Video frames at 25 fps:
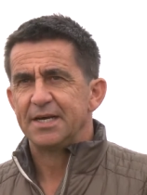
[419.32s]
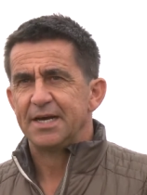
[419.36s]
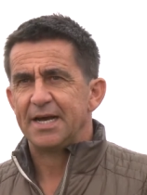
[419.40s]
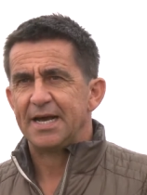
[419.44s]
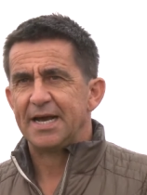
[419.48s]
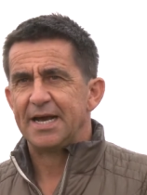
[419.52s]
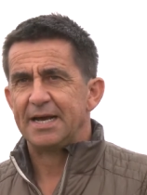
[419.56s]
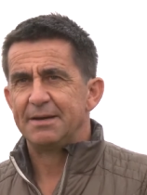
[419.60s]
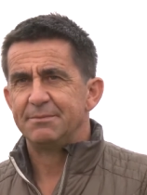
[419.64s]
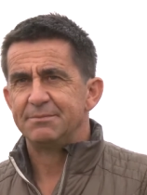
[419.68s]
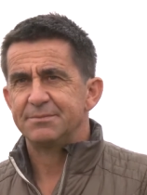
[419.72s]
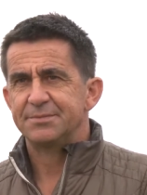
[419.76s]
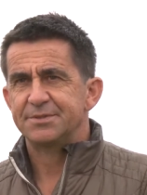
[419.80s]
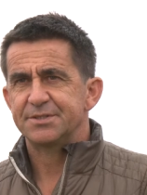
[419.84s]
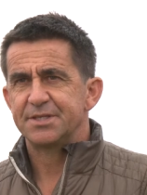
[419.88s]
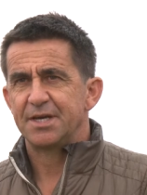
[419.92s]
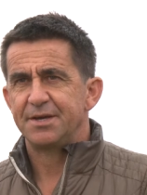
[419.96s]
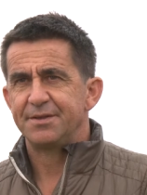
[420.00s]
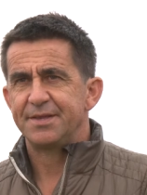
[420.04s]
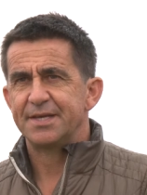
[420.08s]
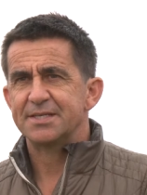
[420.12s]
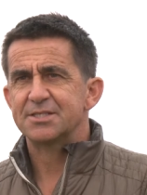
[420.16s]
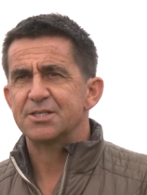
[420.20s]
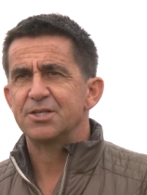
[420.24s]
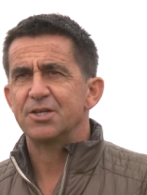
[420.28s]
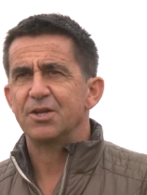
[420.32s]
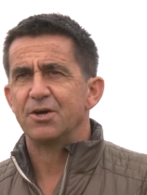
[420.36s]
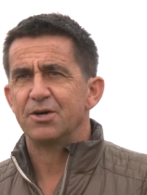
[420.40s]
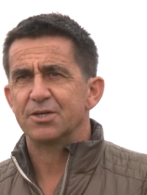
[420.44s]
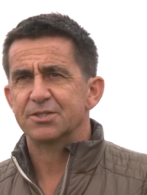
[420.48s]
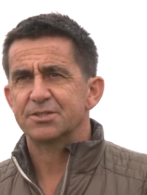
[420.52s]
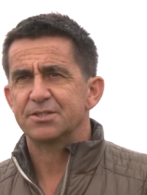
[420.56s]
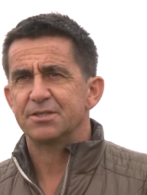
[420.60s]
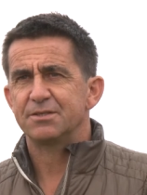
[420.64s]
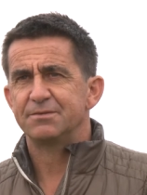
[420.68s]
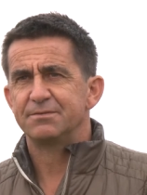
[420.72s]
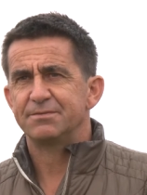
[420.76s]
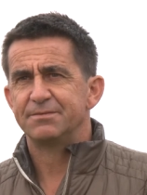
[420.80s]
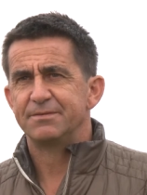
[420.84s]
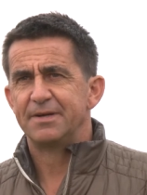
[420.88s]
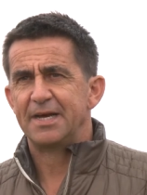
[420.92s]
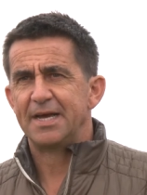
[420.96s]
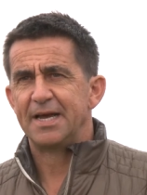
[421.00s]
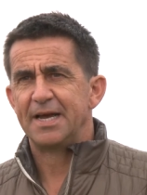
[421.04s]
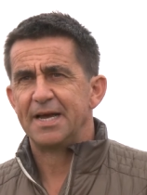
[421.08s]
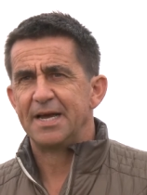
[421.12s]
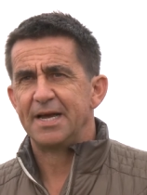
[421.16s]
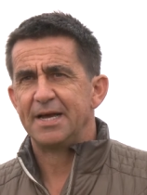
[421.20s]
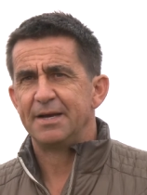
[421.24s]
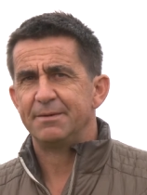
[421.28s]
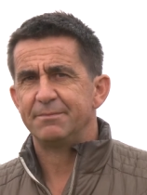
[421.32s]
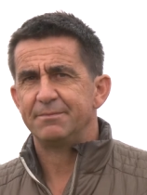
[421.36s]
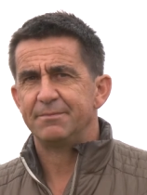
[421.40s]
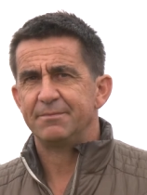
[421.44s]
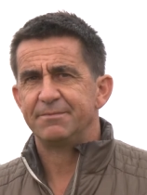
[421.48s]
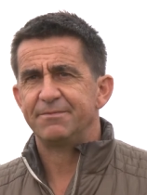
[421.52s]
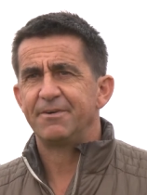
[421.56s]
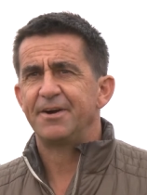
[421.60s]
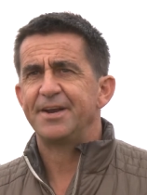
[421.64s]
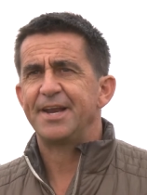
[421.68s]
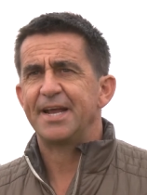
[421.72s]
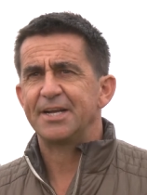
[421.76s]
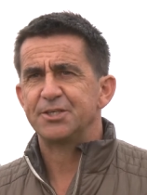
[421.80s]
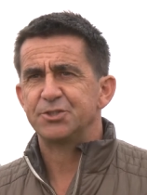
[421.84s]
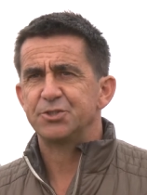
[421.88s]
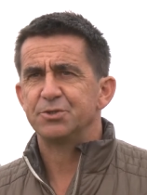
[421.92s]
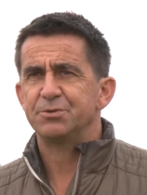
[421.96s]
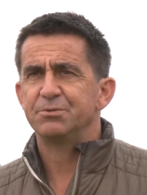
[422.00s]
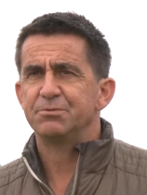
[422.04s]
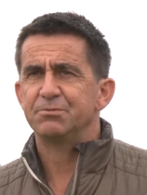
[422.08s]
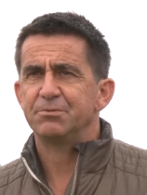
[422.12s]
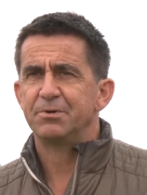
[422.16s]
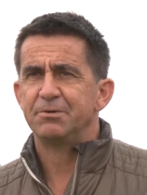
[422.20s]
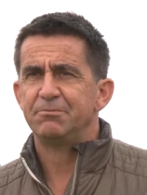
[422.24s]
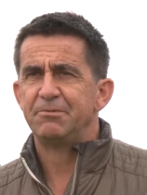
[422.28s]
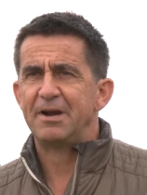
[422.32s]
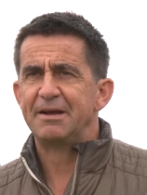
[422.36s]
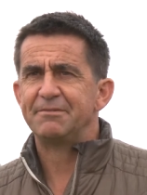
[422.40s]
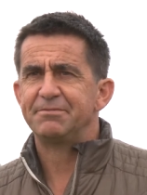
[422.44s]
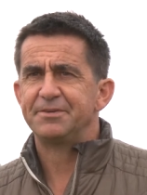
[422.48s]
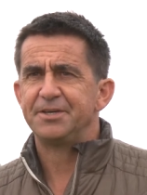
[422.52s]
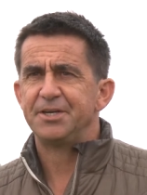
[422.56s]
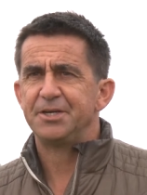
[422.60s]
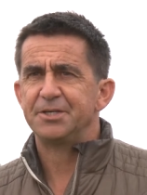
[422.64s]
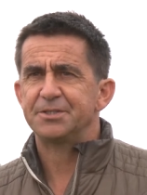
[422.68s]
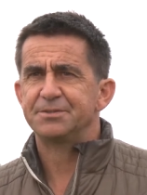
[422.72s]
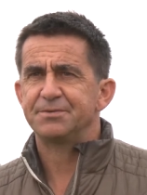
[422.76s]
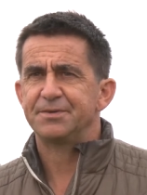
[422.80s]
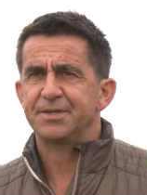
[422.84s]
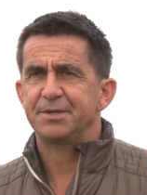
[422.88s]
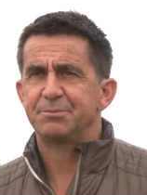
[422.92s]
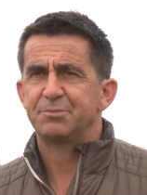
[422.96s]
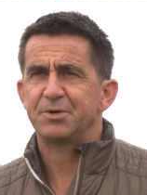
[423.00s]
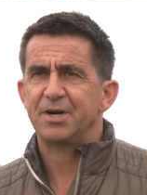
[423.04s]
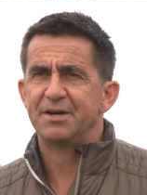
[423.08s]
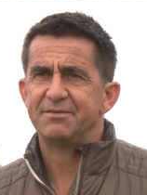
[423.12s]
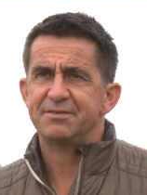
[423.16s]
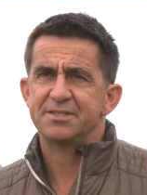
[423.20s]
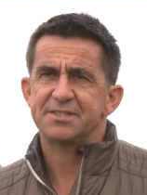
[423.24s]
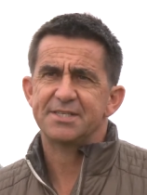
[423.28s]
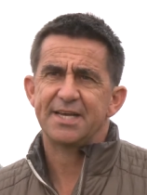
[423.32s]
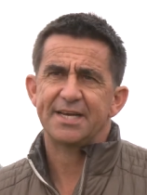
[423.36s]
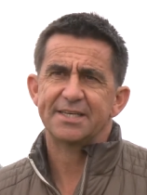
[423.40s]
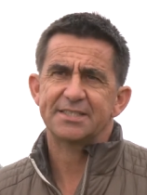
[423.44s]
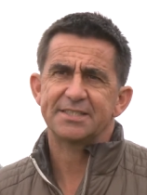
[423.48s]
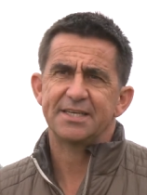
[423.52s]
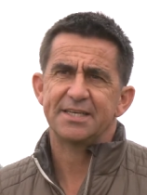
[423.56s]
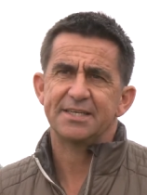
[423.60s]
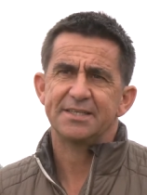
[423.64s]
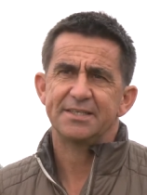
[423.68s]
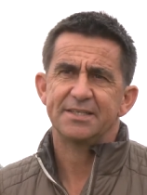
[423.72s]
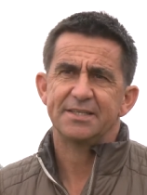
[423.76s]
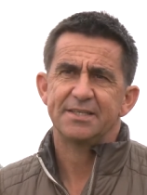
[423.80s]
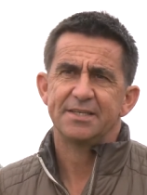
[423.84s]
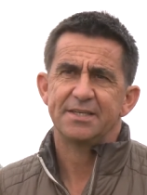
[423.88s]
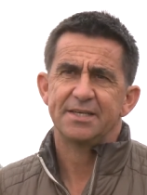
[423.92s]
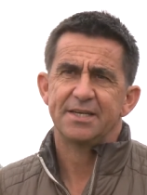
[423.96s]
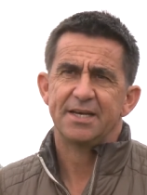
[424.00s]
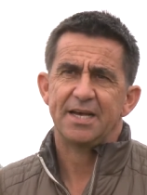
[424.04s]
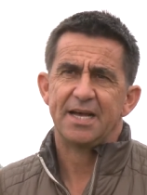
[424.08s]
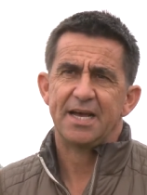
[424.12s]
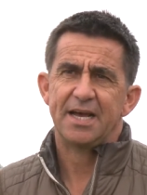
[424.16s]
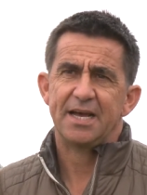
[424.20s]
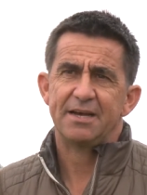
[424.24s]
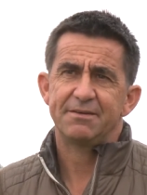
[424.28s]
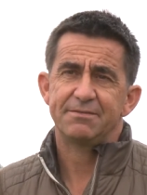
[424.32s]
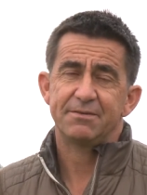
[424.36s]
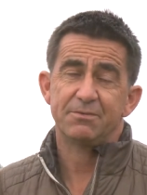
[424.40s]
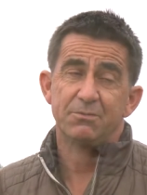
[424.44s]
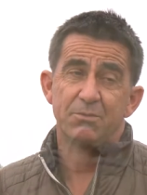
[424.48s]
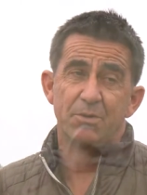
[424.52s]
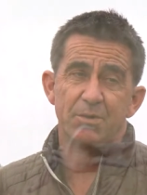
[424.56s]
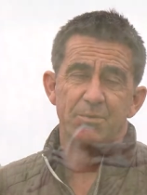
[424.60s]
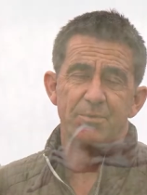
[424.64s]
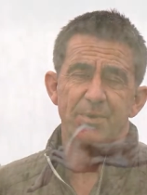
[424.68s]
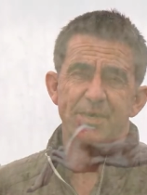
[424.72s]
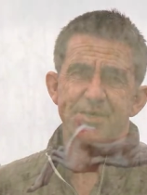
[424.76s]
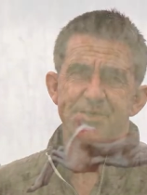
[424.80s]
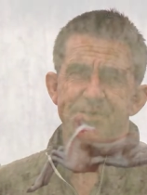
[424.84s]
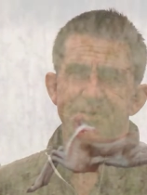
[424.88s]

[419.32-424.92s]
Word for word: Um, so there's lots of um, financial revenues for the private sector uh, for what we're